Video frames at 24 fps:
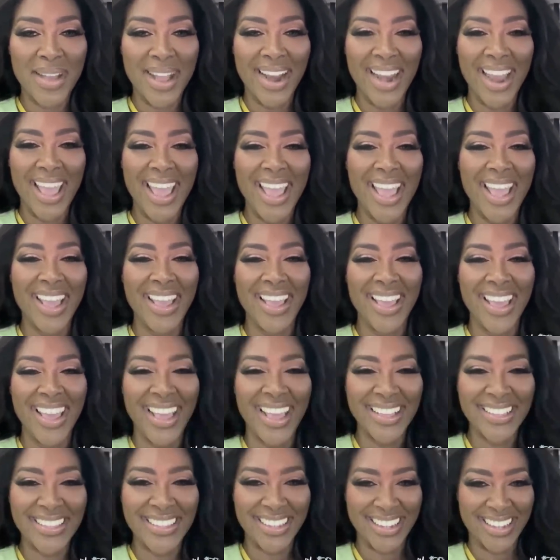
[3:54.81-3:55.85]
my name.
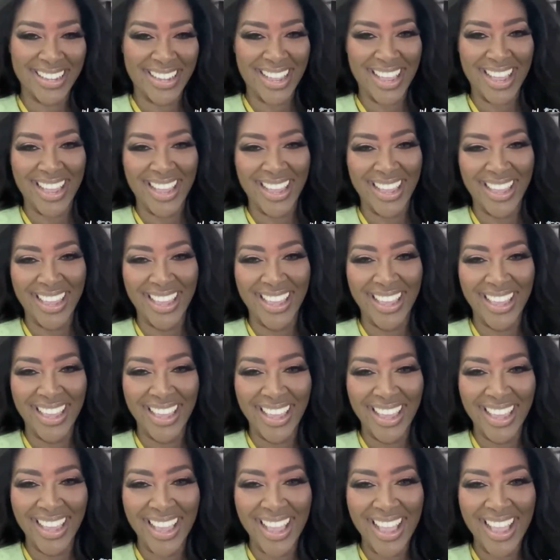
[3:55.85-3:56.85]
It's okay.